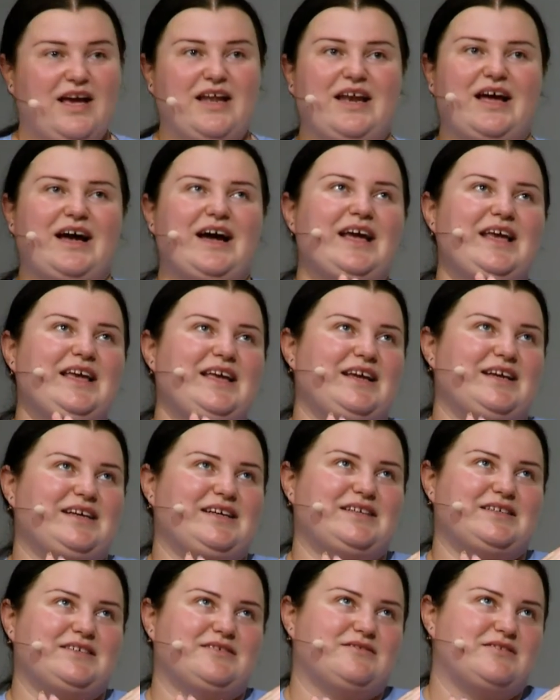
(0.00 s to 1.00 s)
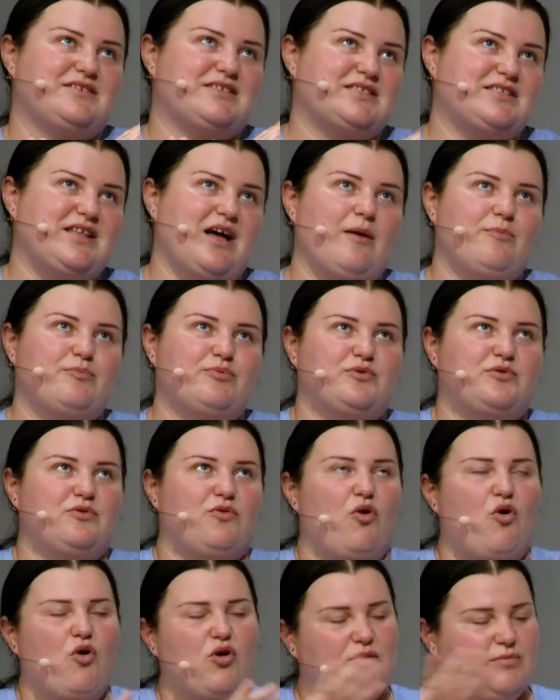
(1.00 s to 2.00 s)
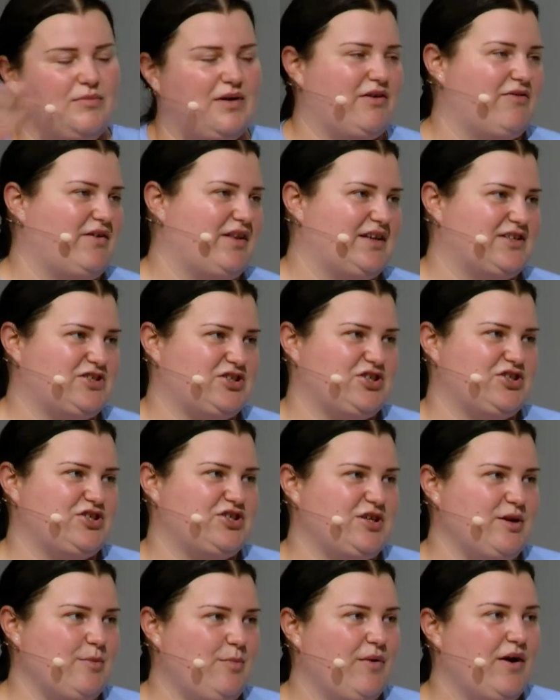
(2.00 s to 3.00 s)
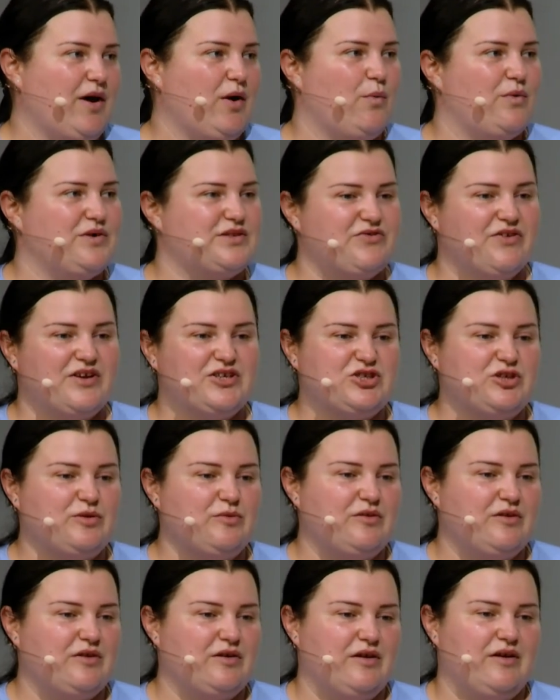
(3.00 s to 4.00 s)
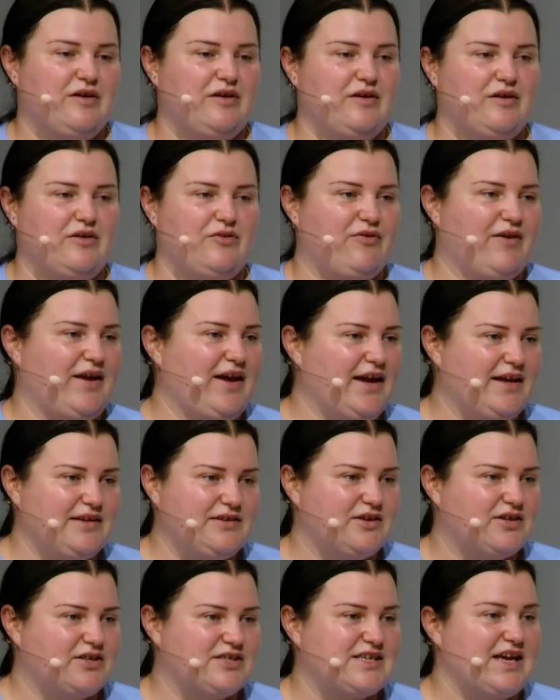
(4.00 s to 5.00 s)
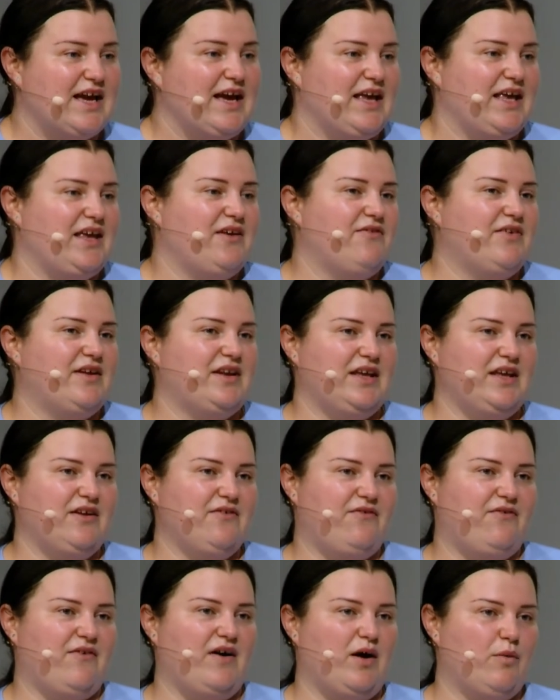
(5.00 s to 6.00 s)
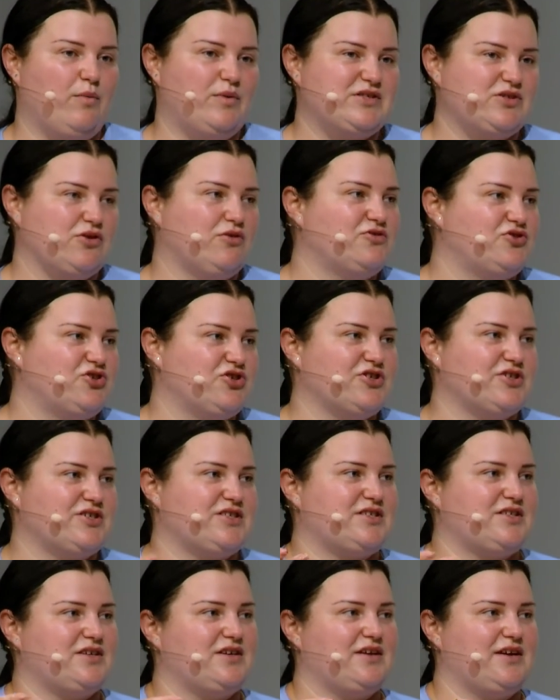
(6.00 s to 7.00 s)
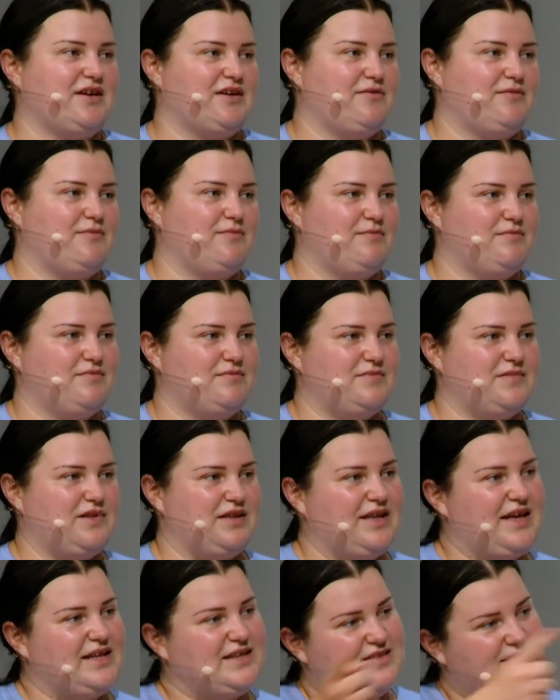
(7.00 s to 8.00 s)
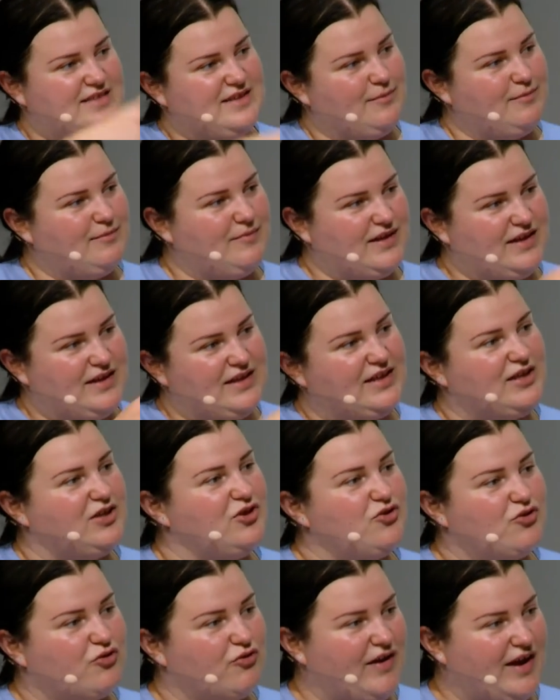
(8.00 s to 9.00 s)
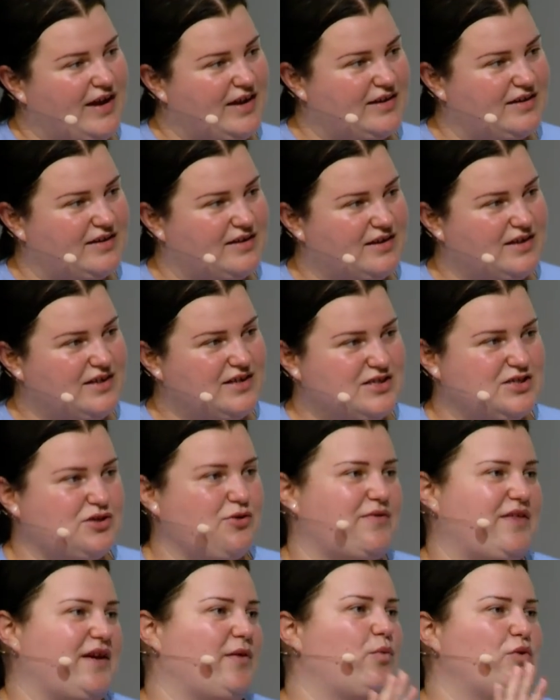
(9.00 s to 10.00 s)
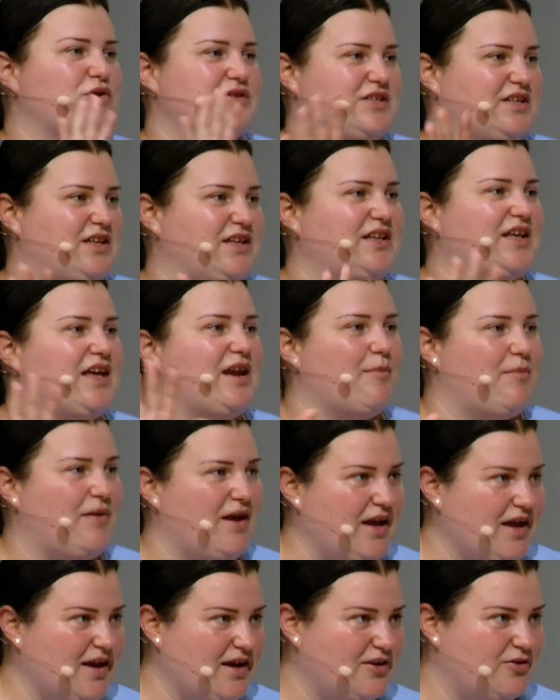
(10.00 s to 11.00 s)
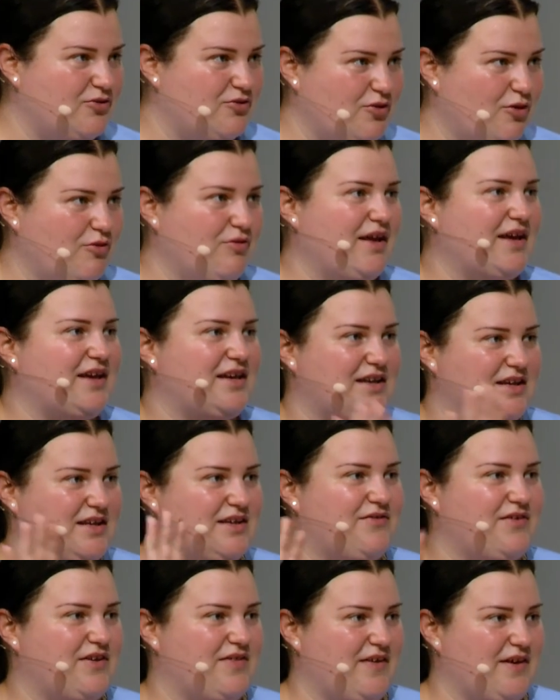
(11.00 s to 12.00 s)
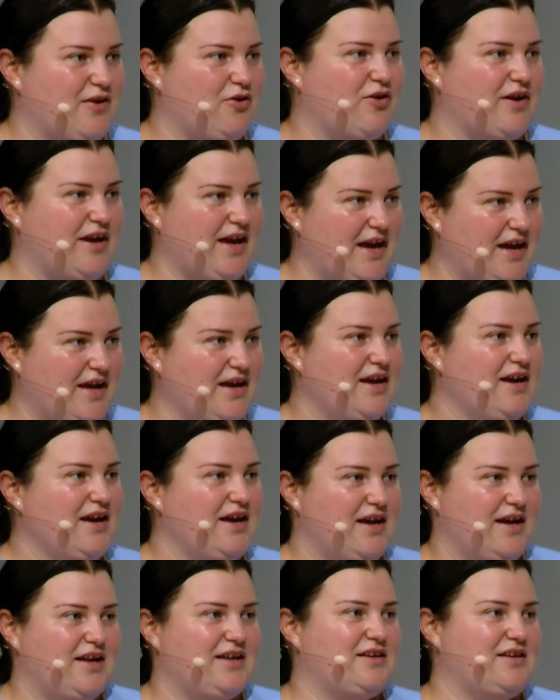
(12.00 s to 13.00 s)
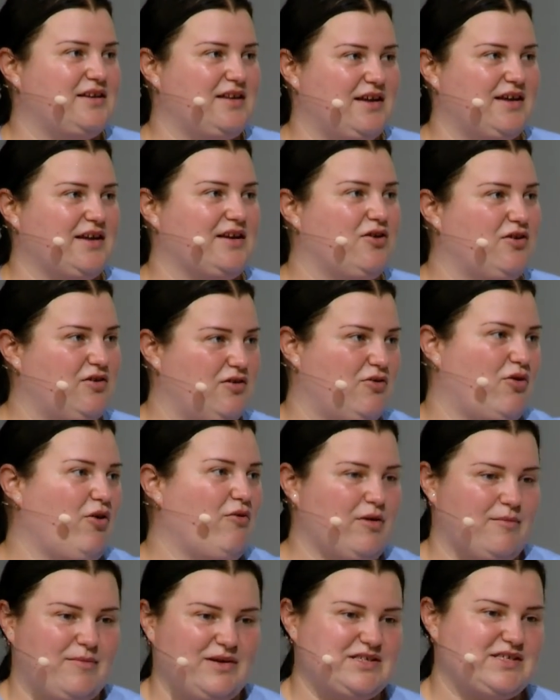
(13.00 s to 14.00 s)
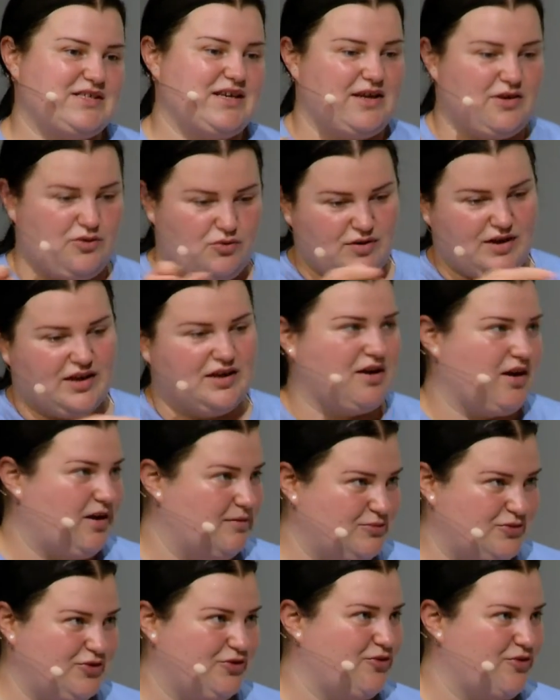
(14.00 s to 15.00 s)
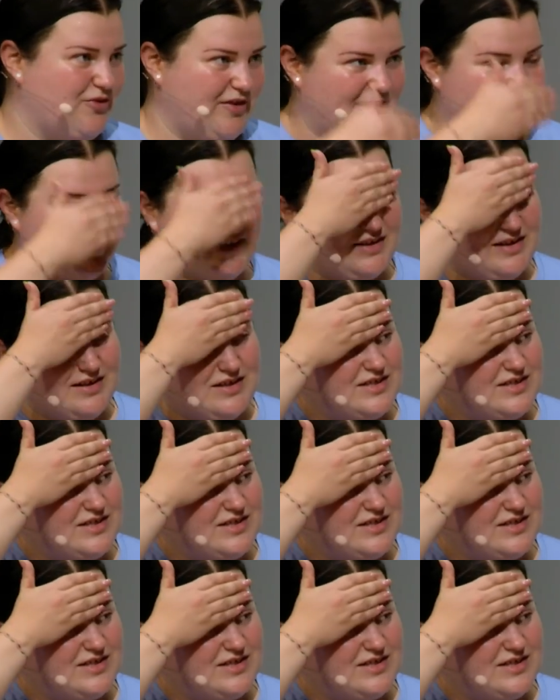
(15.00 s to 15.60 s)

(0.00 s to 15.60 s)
and I stopped all my relationship with Russian uh, creators, even if our soldiers uh, let them in in Ukraine. So they wasn't in Crimea, you know, like everything okay, and like government say you can come to Ukraine.